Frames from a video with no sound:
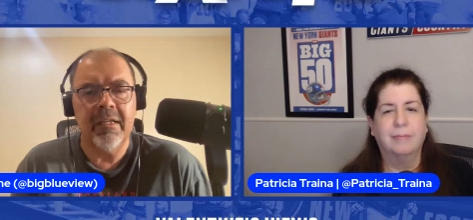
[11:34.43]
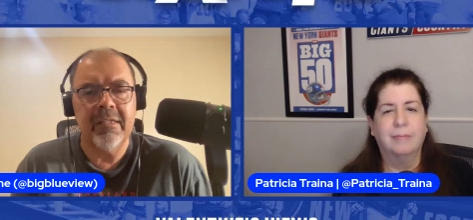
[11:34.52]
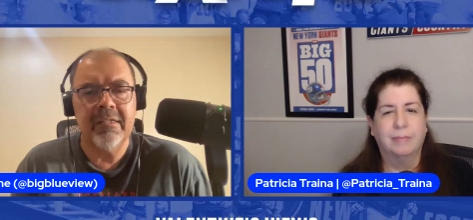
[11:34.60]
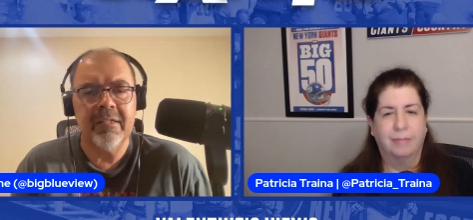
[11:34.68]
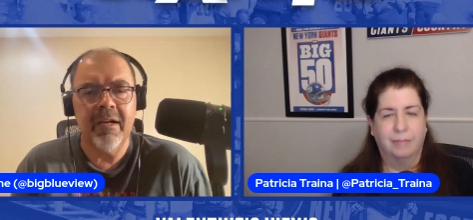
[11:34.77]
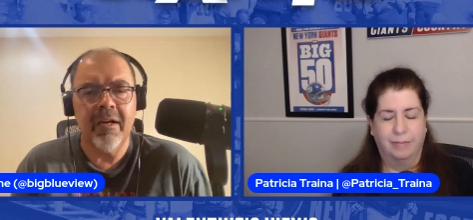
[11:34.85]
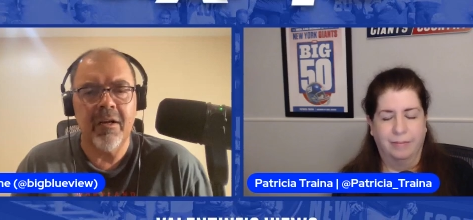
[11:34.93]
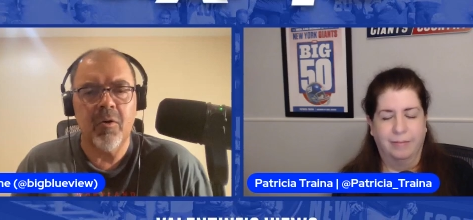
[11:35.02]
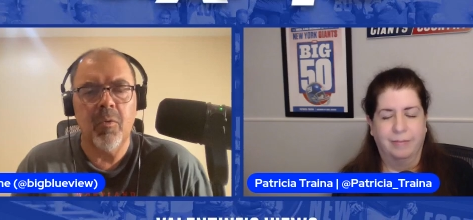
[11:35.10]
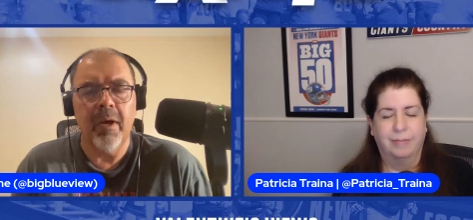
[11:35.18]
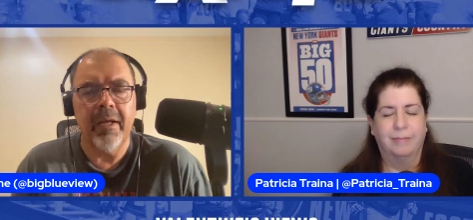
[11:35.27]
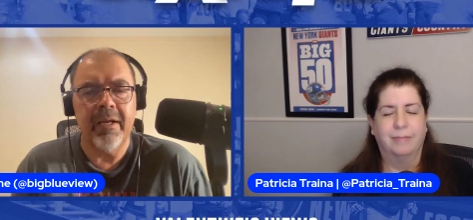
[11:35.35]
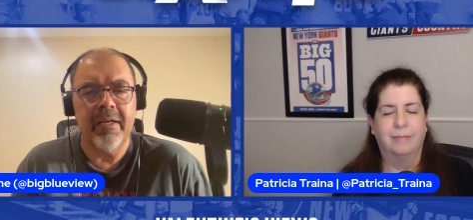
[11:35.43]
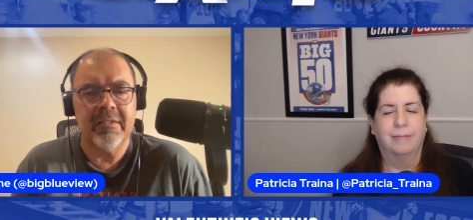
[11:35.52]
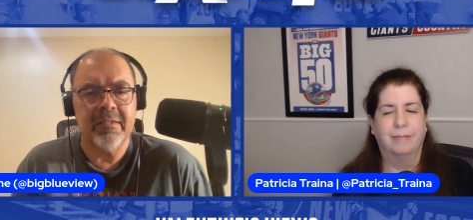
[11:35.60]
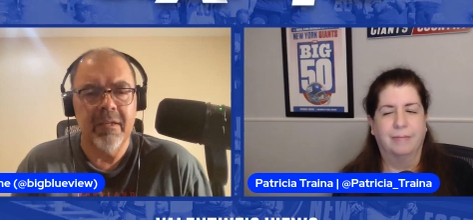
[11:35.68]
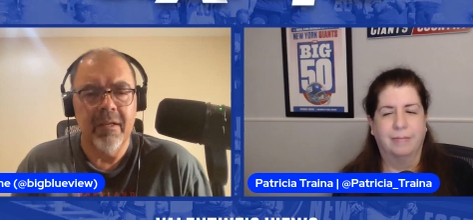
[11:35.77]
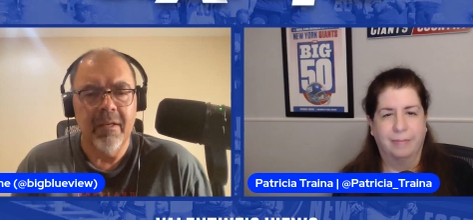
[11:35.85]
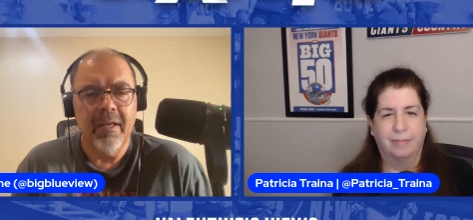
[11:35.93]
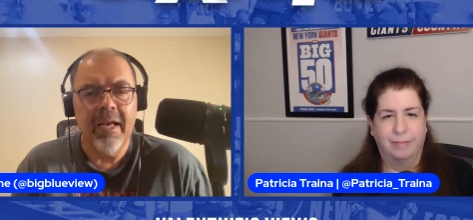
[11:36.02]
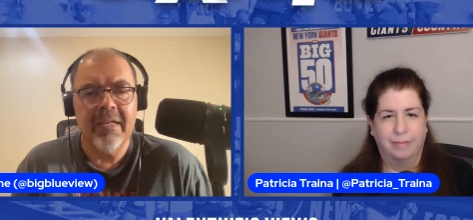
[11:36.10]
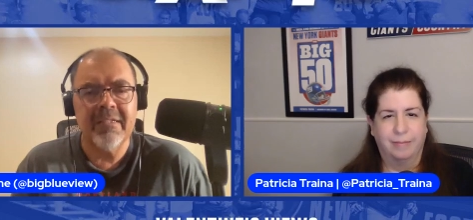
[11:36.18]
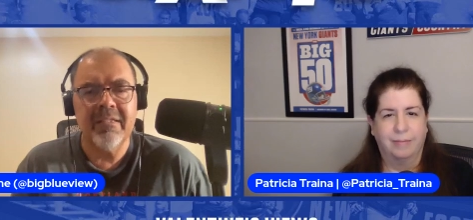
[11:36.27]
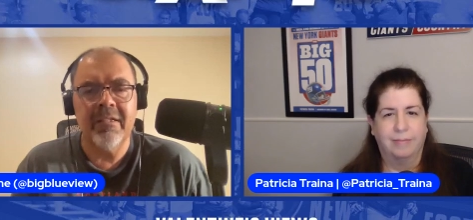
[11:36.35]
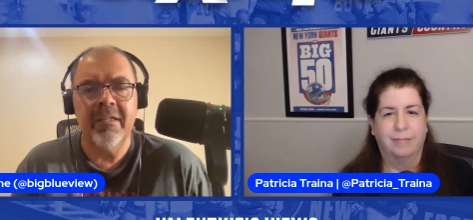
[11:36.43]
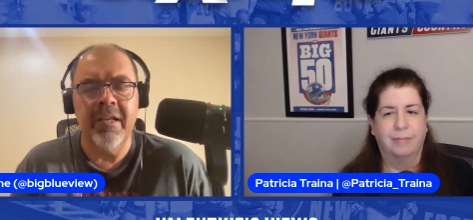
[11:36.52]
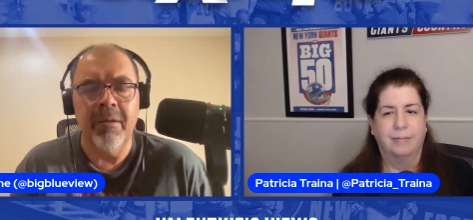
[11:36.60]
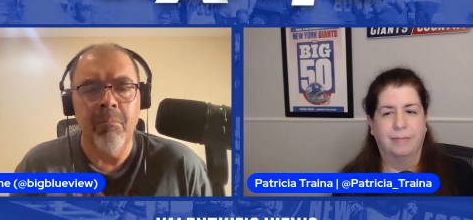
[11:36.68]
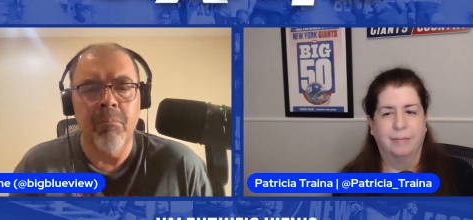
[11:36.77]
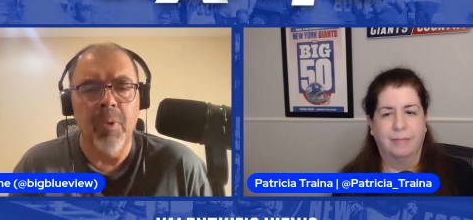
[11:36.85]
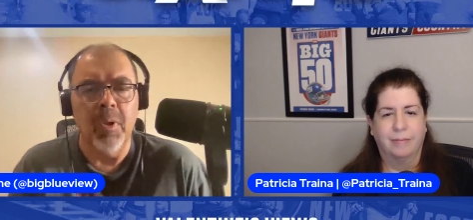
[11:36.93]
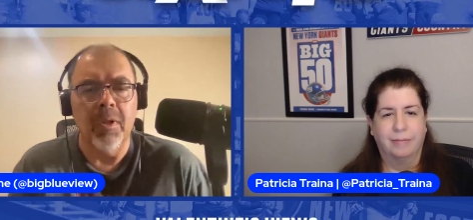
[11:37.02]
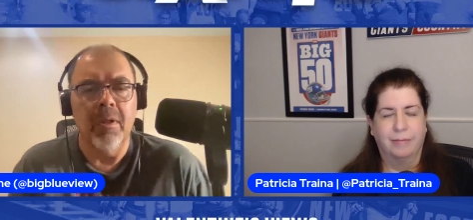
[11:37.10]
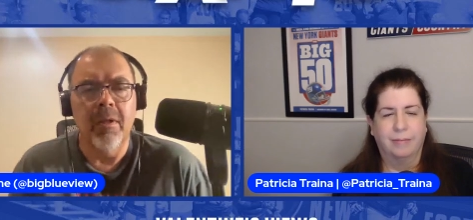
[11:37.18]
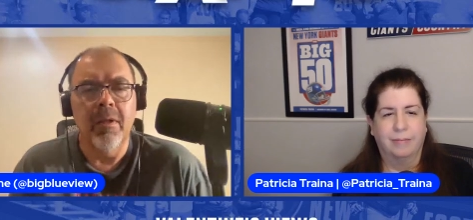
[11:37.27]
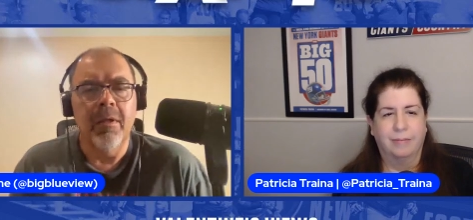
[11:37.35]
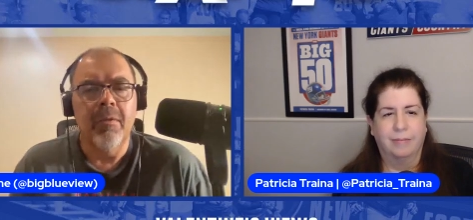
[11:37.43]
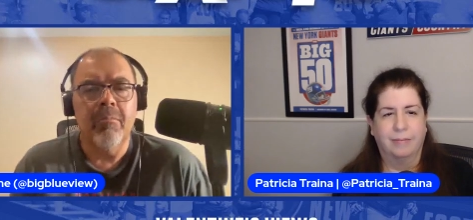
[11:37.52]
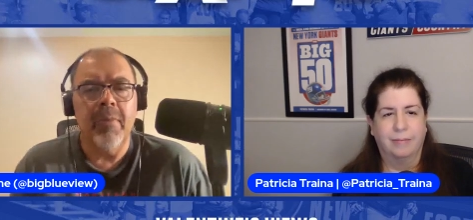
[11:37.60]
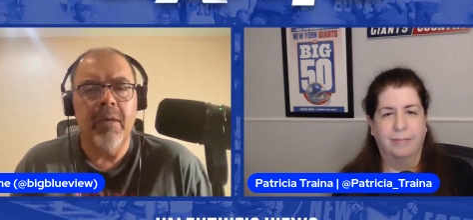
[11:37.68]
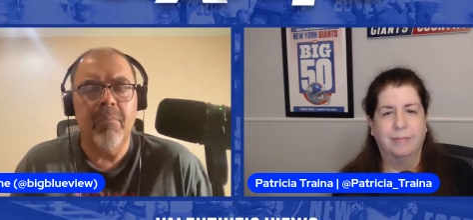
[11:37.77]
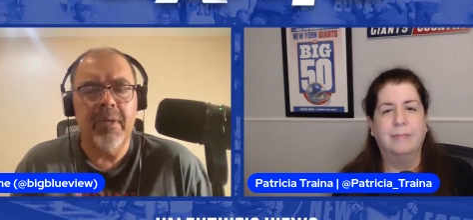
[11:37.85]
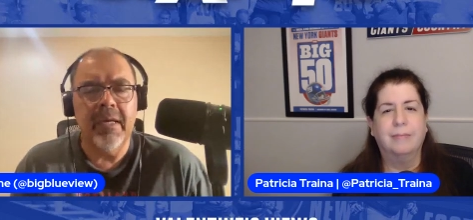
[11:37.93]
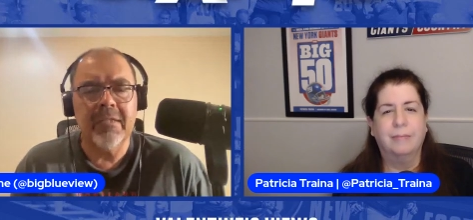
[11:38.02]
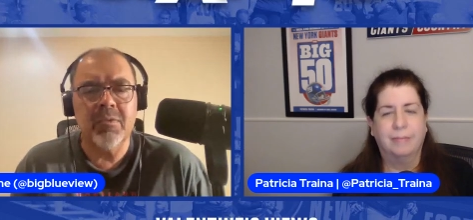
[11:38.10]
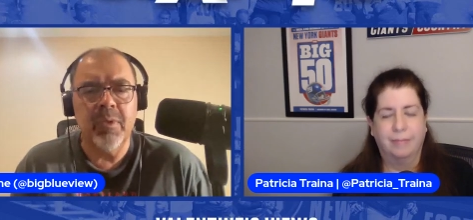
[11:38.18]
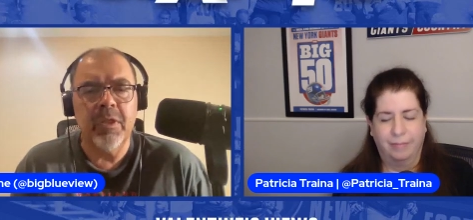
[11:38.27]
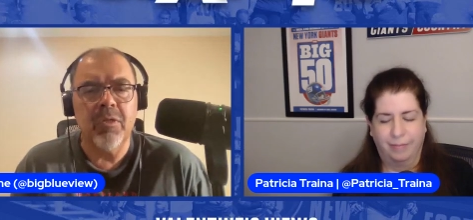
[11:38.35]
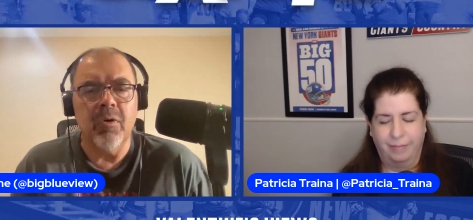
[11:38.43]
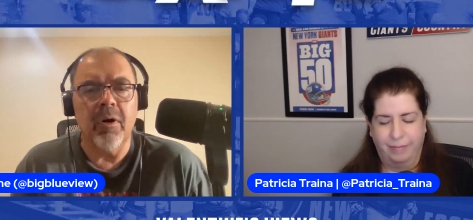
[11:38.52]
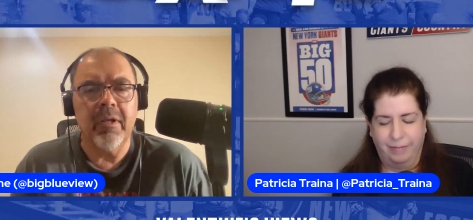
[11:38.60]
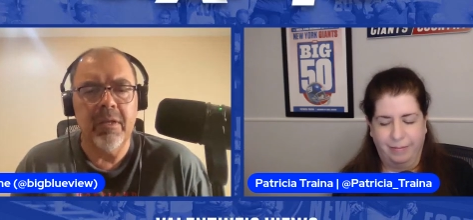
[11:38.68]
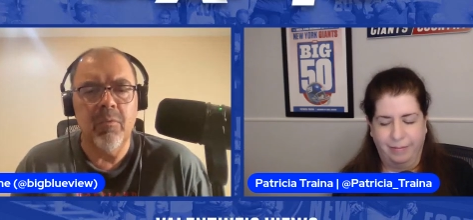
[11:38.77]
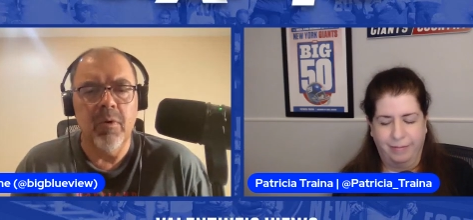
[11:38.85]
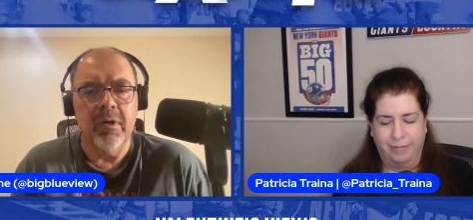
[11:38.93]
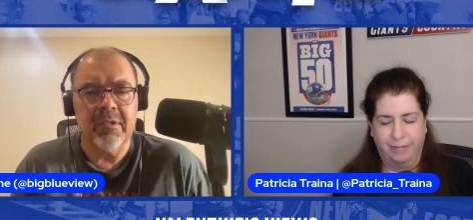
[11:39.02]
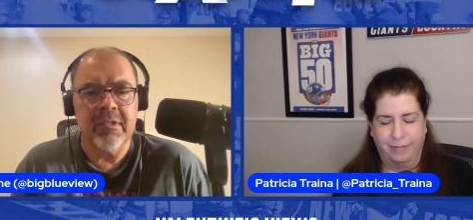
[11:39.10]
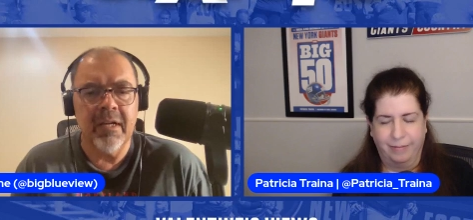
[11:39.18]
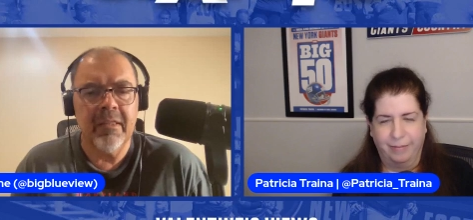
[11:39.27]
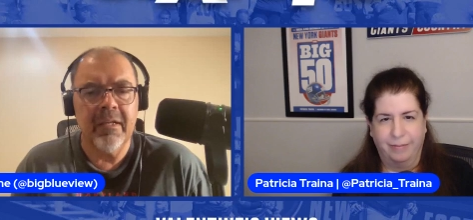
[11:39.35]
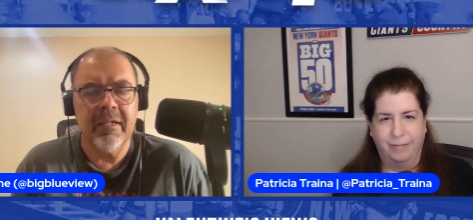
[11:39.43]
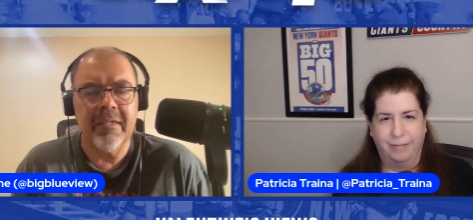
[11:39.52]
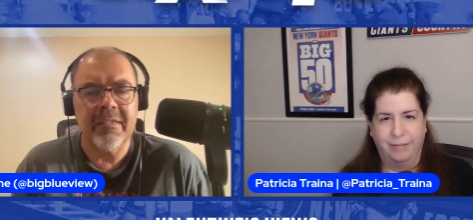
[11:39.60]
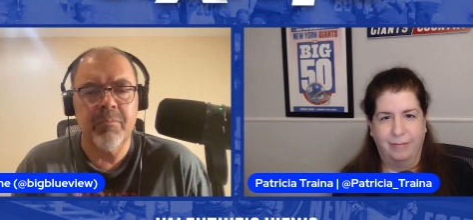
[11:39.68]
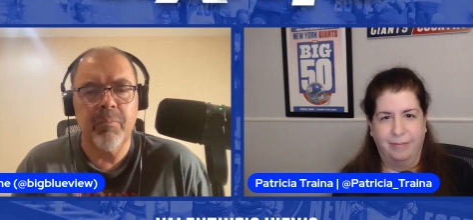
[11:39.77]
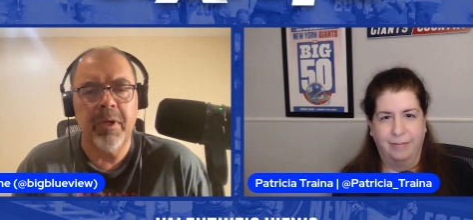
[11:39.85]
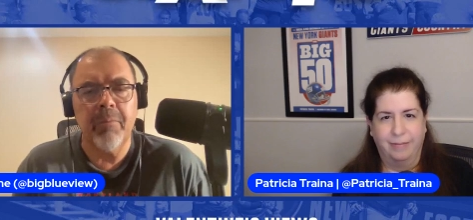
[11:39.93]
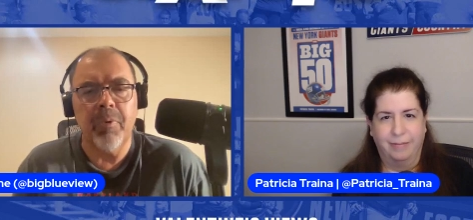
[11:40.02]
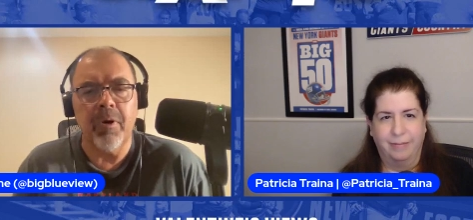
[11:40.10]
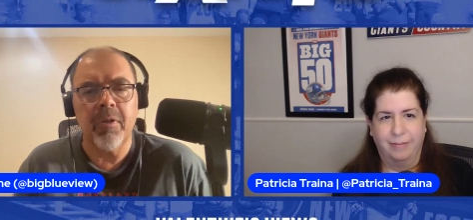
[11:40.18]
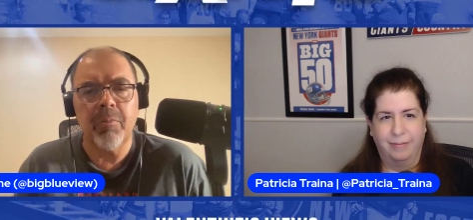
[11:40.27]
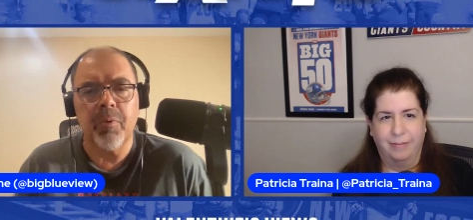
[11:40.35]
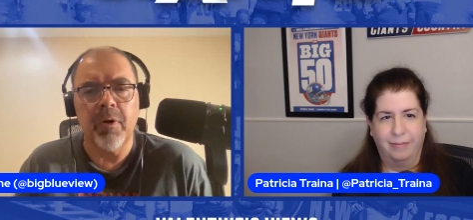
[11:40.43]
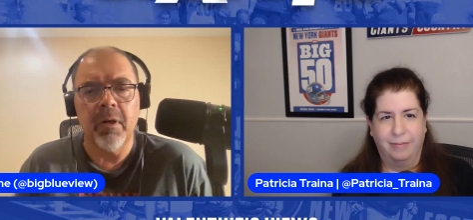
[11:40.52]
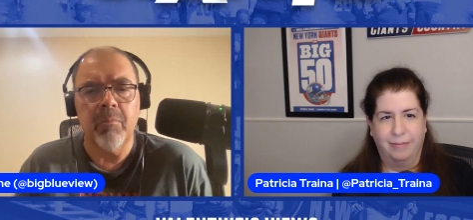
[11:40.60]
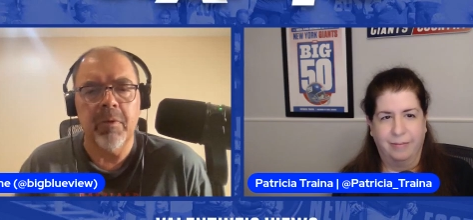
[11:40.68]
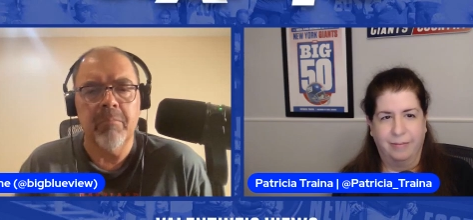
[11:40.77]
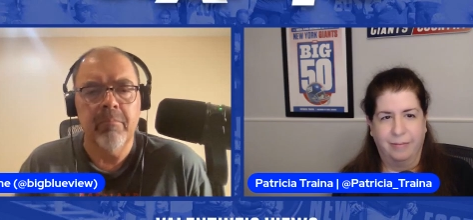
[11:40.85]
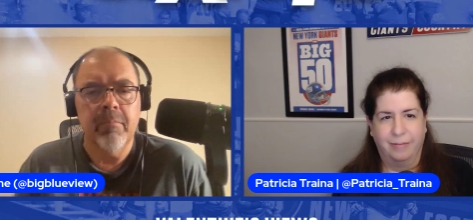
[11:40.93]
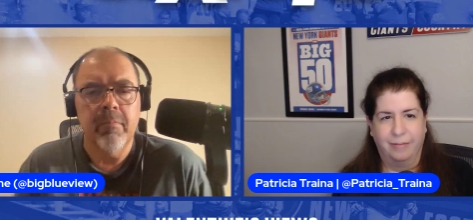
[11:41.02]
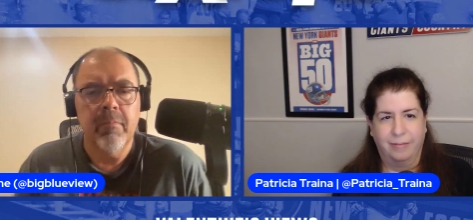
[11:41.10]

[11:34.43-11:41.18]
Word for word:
Speaker 1: and he's not quite as as nimble maybe as we thought he was, and I think that's a big part of the problem.